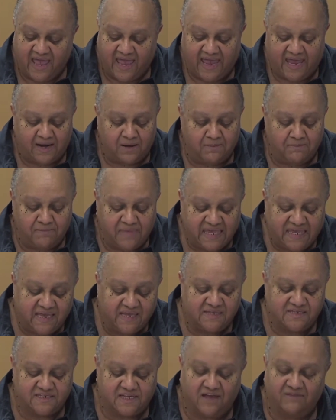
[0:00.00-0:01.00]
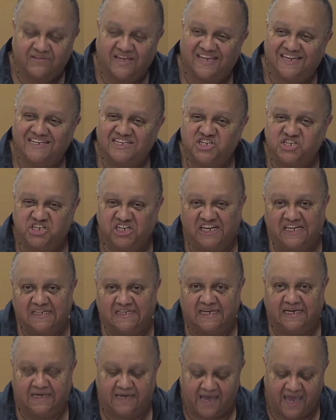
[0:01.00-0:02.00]
and a means of
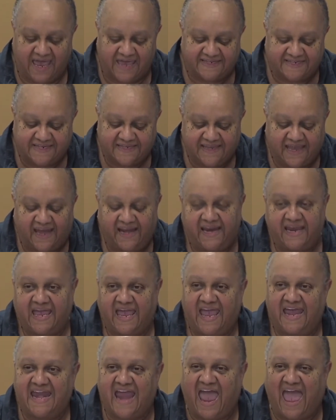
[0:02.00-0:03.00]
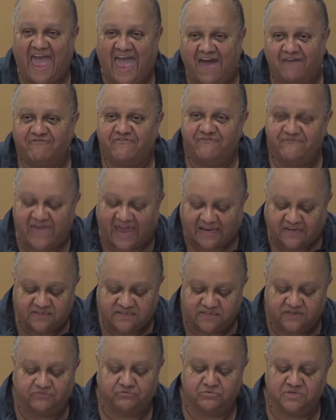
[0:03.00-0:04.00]
congealing aesthetic and
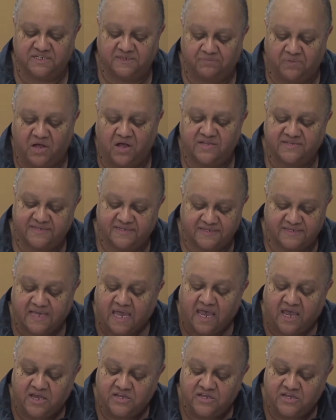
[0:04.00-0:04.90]
affective responses